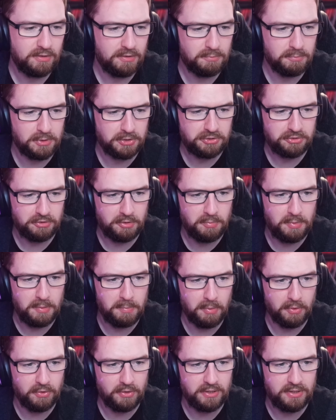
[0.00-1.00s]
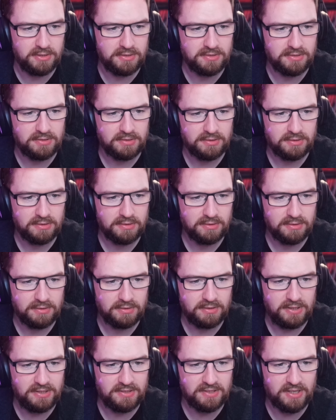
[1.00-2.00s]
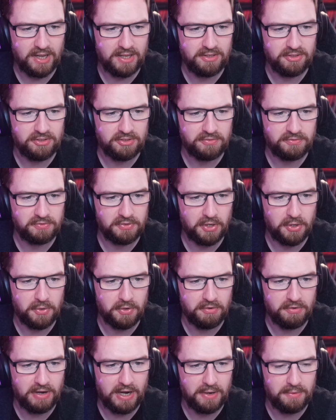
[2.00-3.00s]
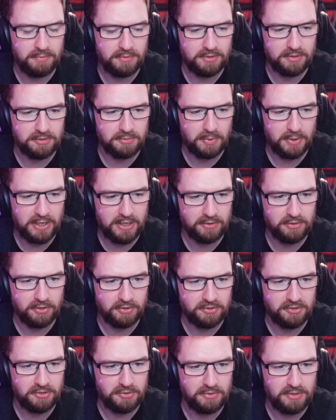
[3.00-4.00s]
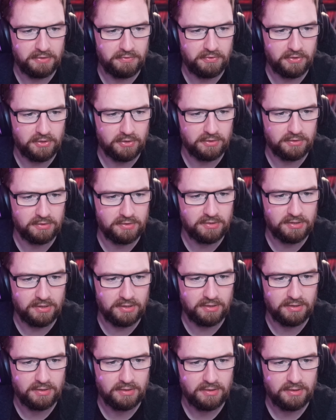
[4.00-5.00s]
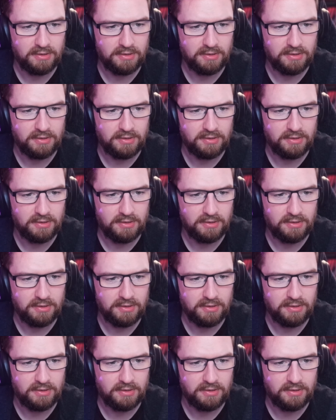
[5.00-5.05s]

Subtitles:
mushroomy boys, these kind of just float around as well. Not too difficult to